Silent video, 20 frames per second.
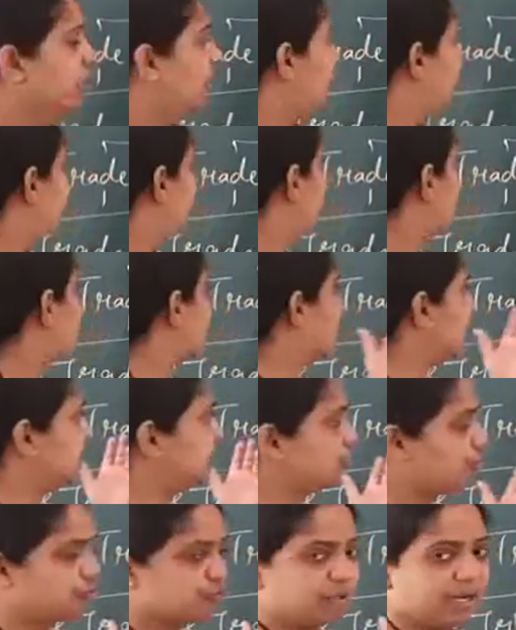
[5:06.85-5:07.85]
The first
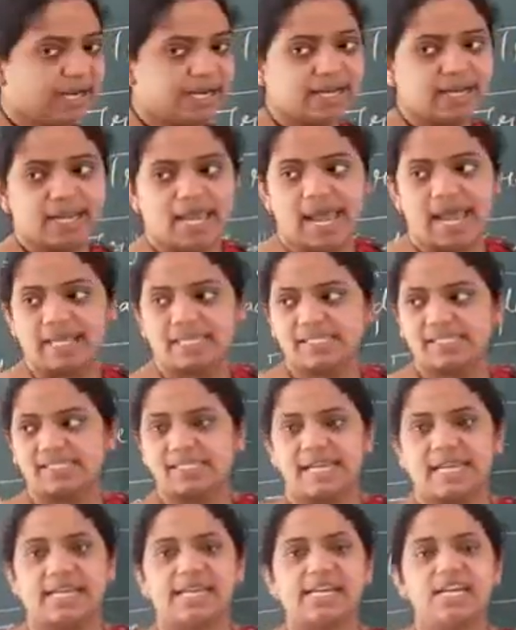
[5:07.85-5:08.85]
is trade and the
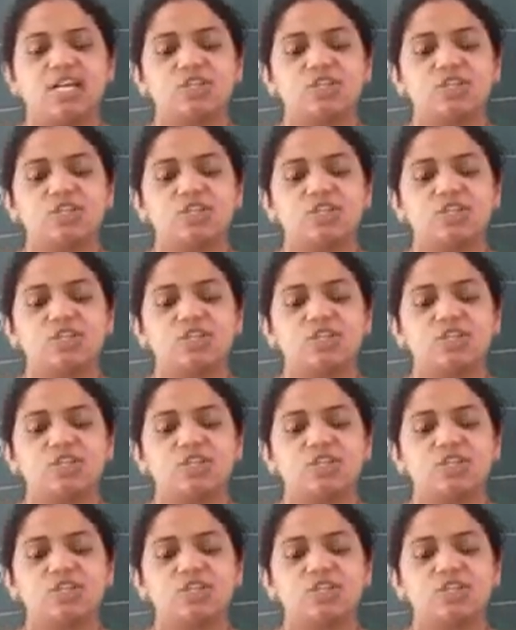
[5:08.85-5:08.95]
second